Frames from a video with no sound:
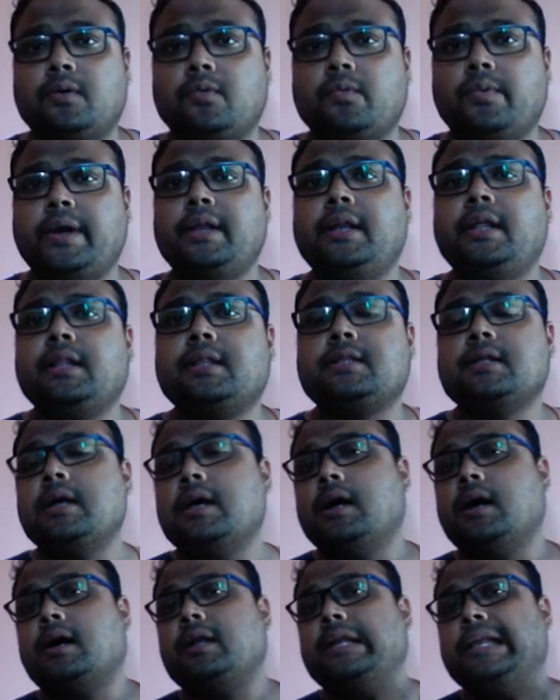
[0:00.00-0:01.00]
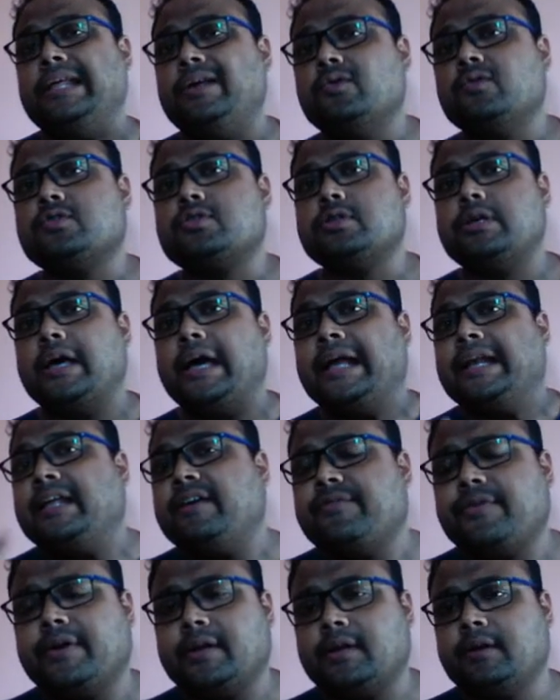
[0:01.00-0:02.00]
We need a news, an
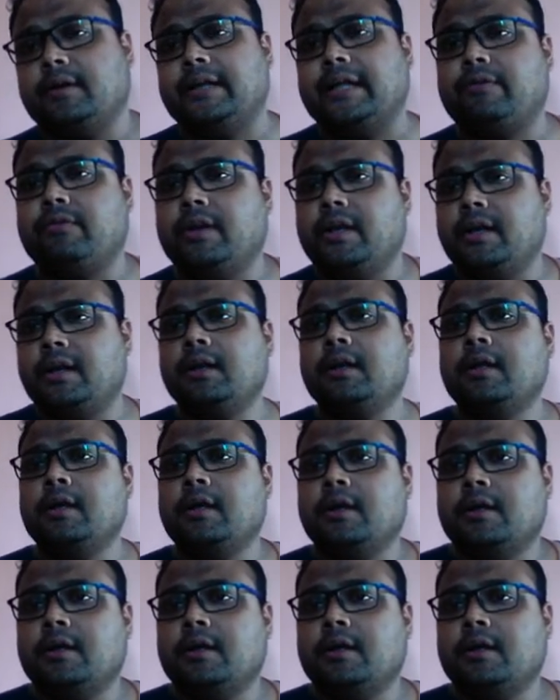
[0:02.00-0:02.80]
event that will